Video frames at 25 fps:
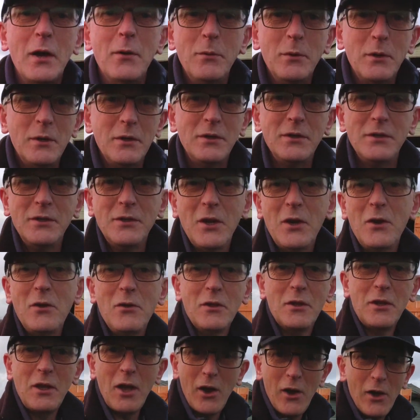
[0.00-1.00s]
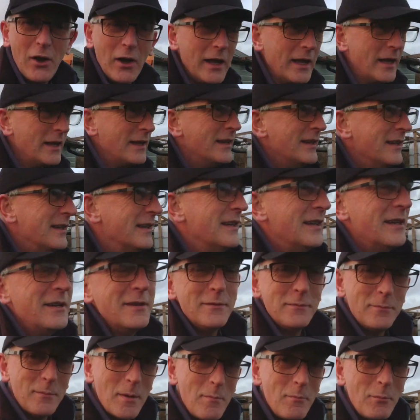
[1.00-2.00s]
I wanted to show you the garlic.
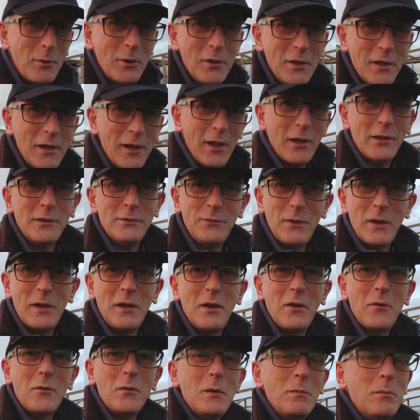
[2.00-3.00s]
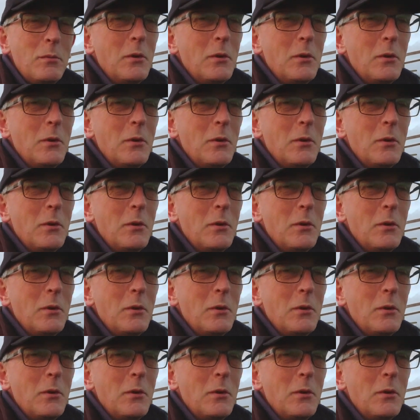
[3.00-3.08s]
Remember in the last video we